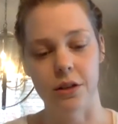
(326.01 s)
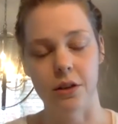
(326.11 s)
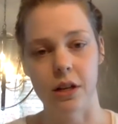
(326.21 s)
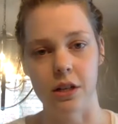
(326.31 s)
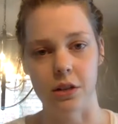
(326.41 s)
So you
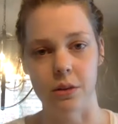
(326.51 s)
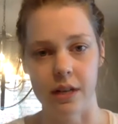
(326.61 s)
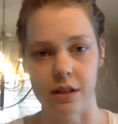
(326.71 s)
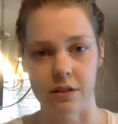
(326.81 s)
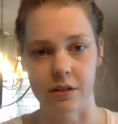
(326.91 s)
can do
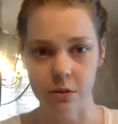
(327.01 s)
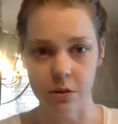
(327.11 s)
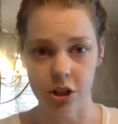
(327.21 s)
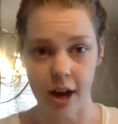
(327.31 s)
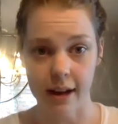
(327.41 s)

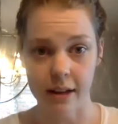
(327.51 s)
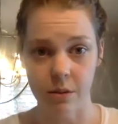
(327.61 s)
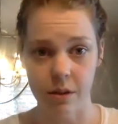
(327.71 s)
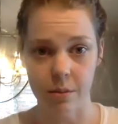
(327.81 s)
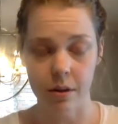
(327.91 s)
individual chats
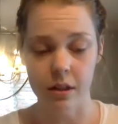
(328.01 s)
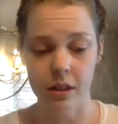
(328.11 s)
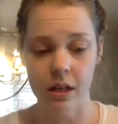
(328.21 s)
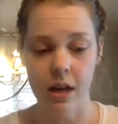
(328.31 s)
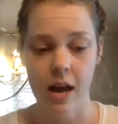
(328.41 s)
with a person,